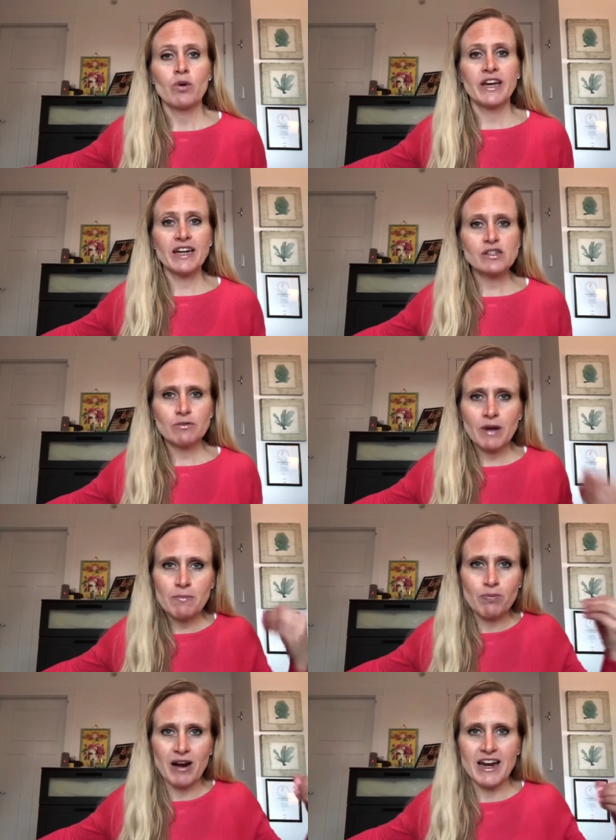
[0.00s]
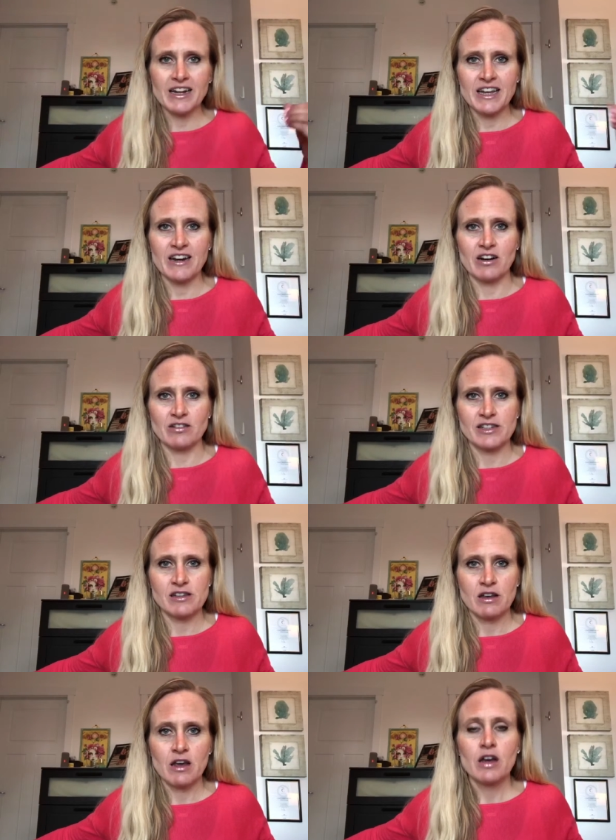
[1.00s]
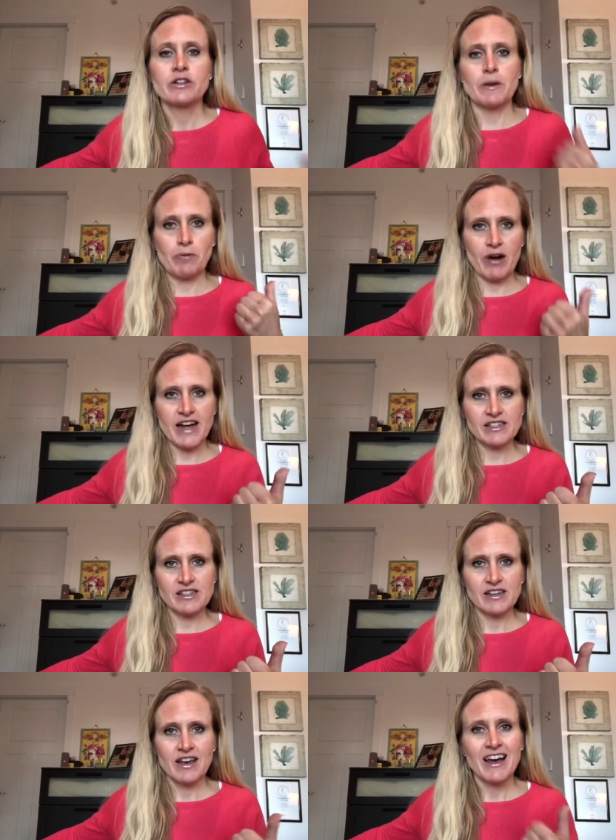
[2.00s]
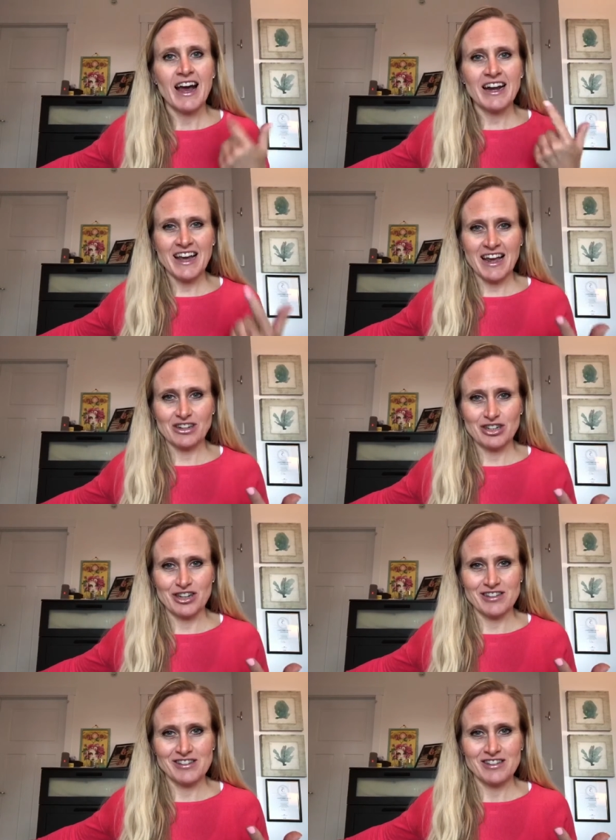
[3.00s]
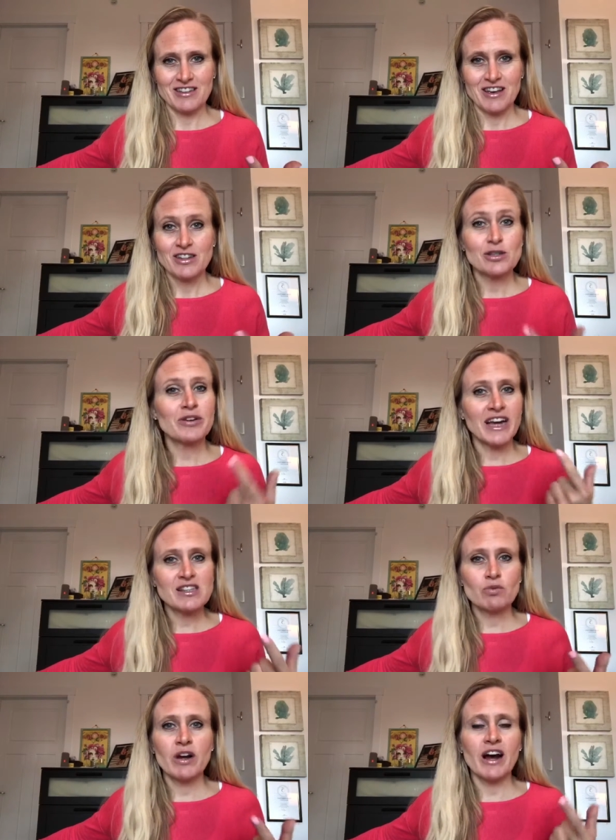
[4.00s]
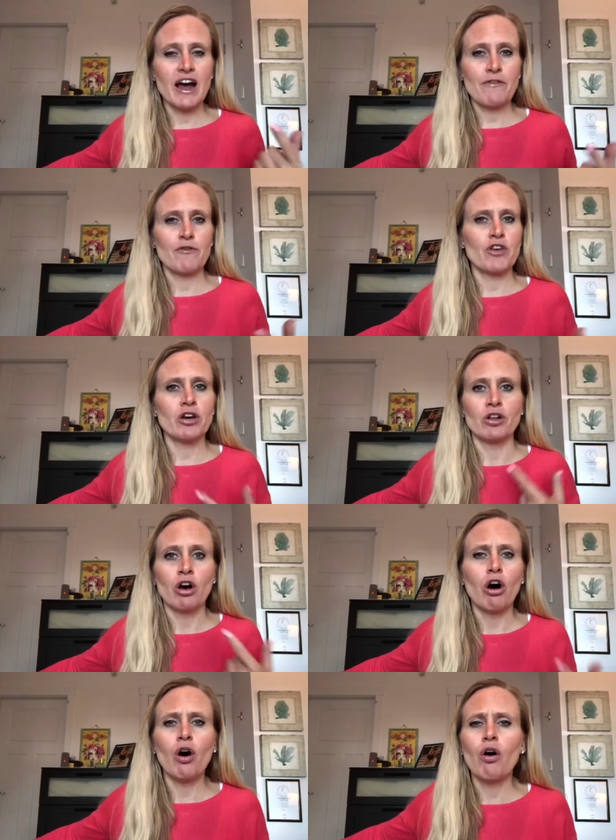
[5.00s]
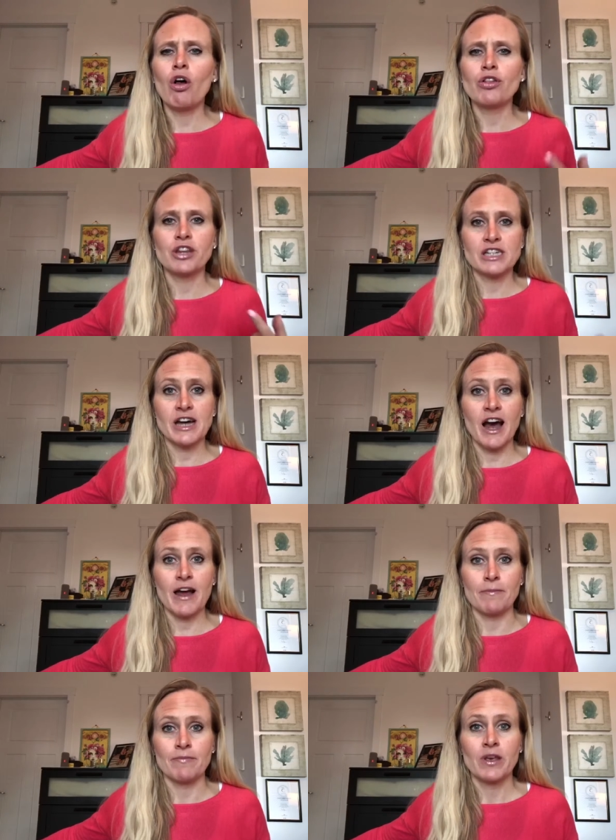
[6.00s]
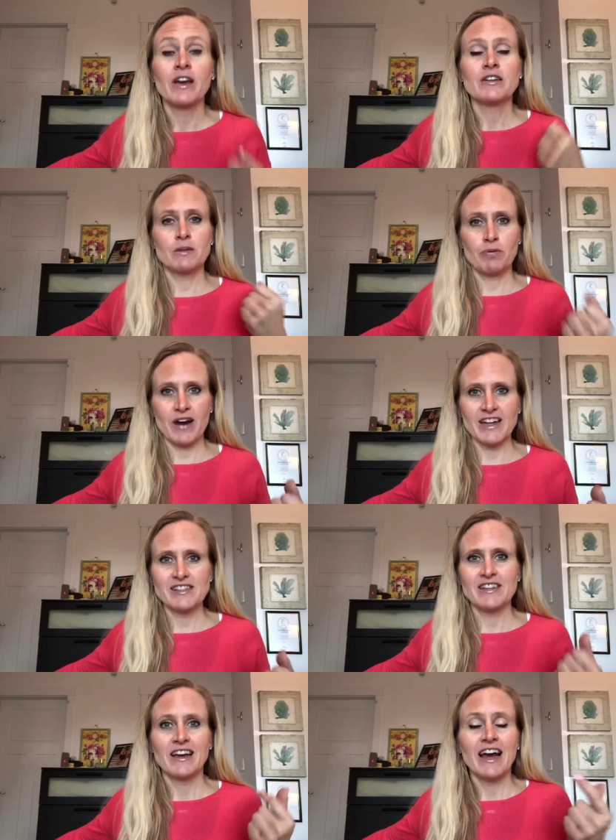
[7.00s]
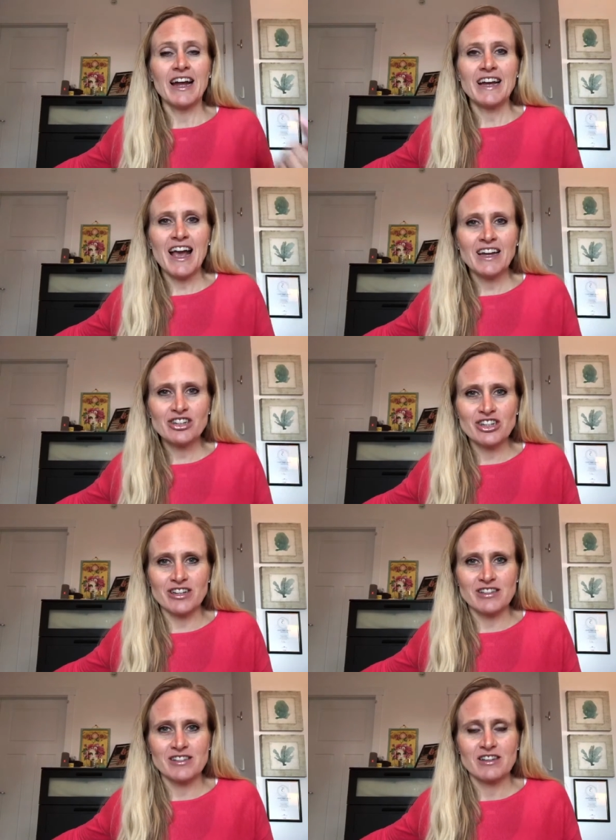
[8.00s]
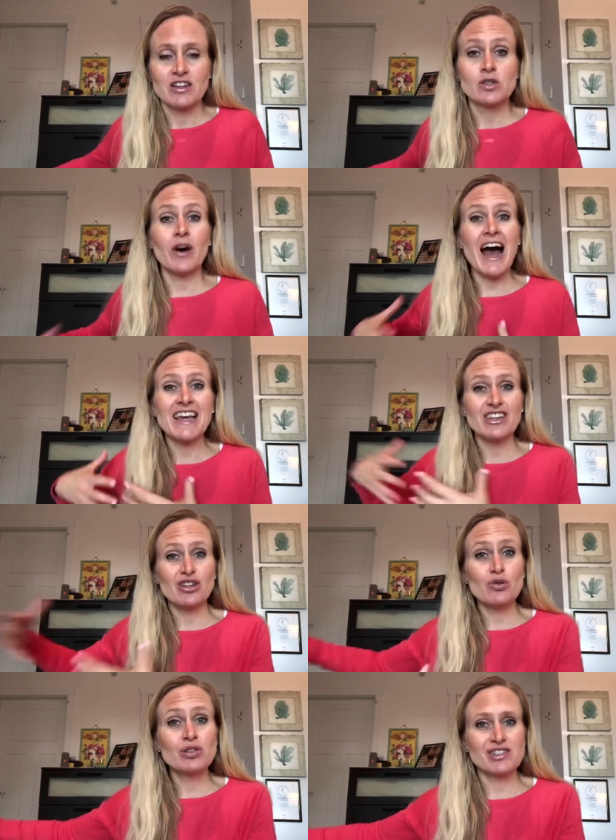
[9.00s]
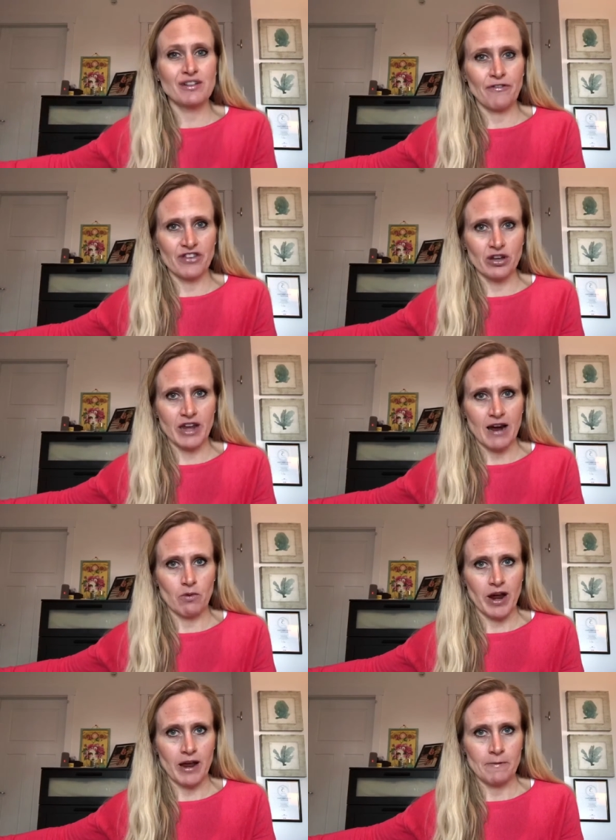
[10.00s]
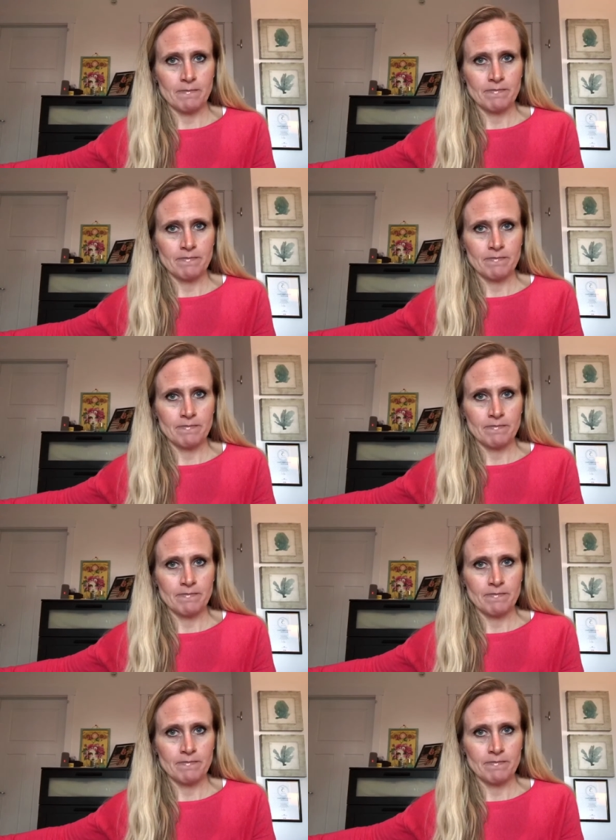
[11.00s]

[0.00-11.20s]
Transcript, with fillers: Well, guess what my brain hears? Depressed and anxious. So guess what I feel all the time? Depressed and anxious. So I used to feel that way.